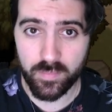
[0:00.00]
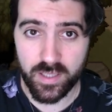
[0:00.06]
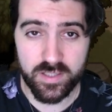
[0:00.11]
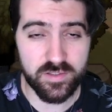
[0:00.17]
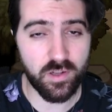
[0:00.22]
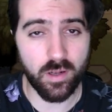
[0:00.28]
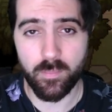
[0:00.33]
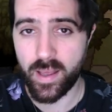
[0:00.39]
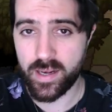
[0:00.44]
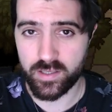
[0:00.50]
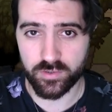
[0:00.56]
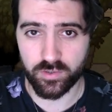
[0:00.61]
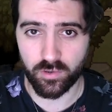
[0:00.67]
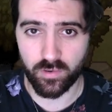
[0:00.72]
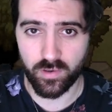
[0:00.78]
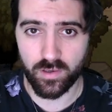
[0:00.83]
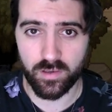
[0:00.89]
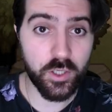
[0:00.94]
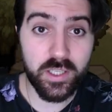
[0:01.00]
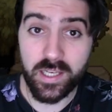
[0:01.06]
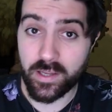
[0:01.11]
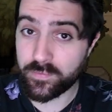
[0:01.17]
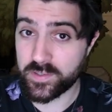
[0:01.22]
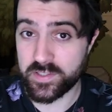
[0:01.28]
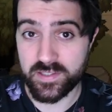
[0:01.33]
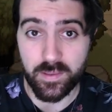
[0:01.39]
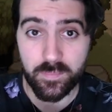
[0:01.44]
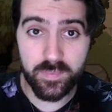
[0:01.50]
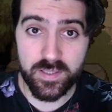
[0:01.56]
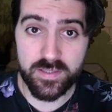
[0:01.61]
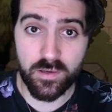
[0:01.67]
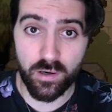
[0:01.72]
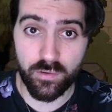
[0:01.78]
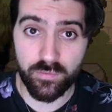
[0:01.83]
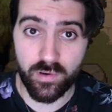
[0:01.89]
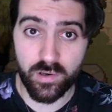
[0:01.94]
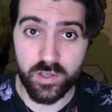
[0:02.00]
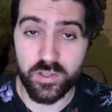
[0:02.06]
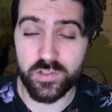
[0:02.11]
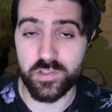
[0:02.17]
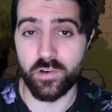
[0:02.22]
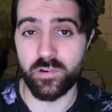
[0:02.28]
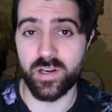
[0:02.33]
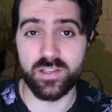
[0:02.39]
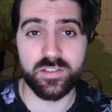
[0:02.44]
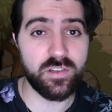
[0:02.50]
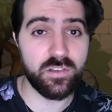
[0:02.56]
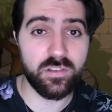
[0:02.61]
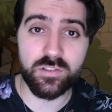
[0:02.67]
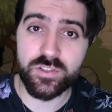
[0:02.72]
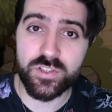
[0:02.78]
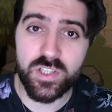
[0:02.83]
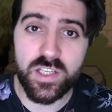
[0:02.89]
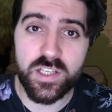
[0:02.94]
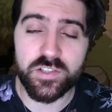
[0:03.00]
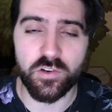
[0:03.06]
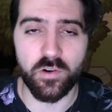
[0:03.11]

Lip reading: It's not mandatory. You can definitely skip this over and use your external sheets,